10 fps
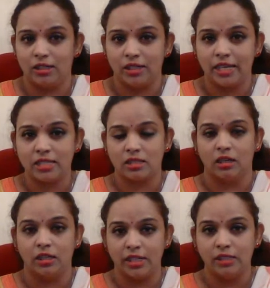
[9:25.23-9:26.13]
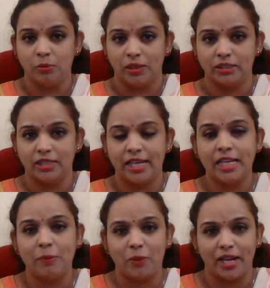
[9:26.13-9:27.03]
his 13th birthday,
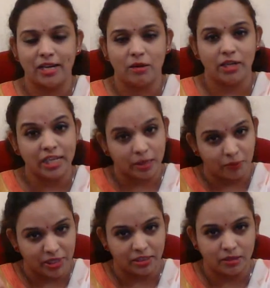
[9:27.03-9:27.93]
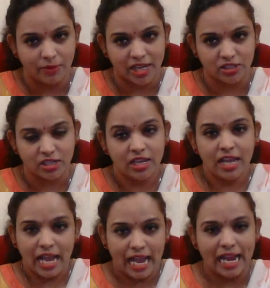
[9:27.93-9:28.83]
he completed a match.
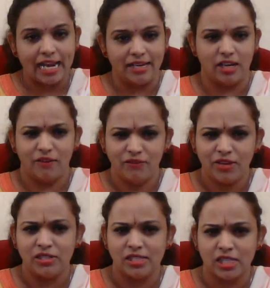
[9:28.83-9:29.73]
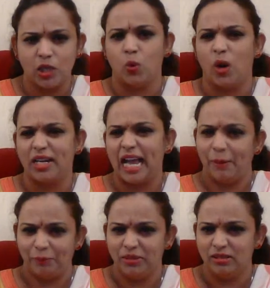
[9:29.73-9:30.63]
And we will see what
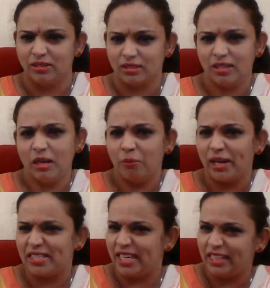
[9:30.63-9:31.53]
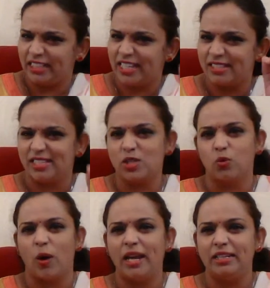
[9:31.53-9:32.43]
happened by seeing just this
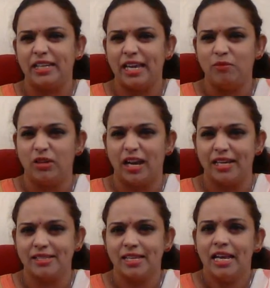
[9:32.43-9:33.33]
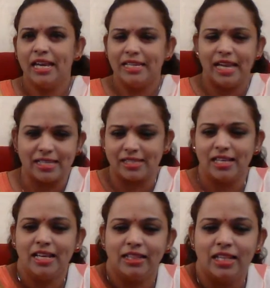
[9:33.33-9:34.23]
one game, guys. Yes,
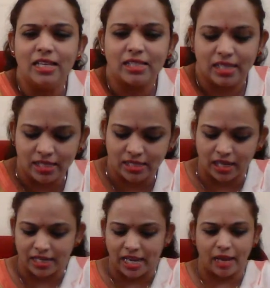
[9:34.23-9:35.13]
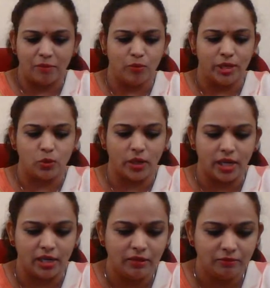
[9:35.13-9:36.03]
this is the game
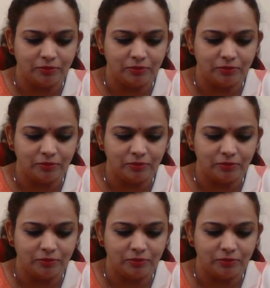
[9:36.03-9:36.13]
between...